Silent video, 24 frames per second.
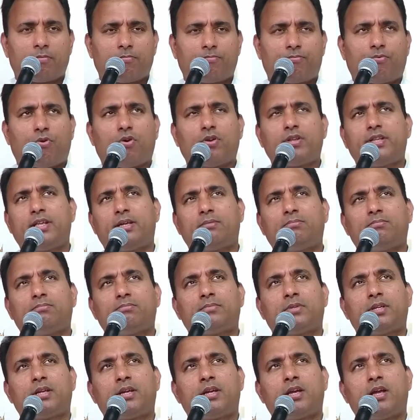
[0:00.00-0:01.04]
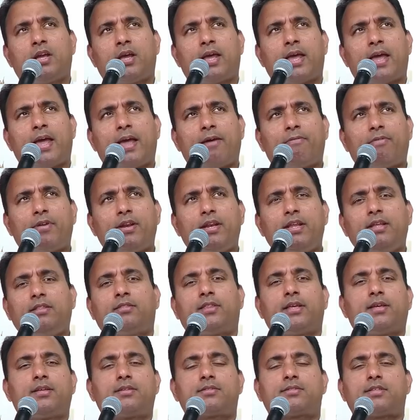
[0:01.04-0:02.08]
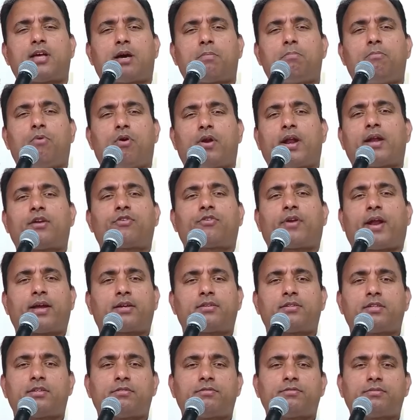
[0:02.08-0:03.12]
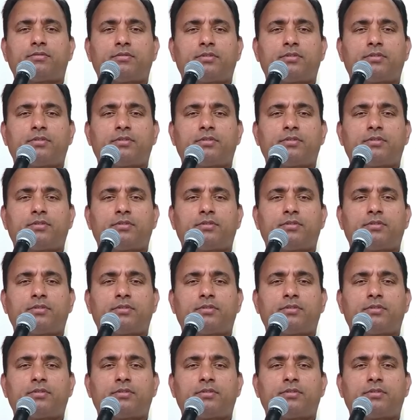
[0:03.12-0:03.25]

For them, heavenly things are more attractive.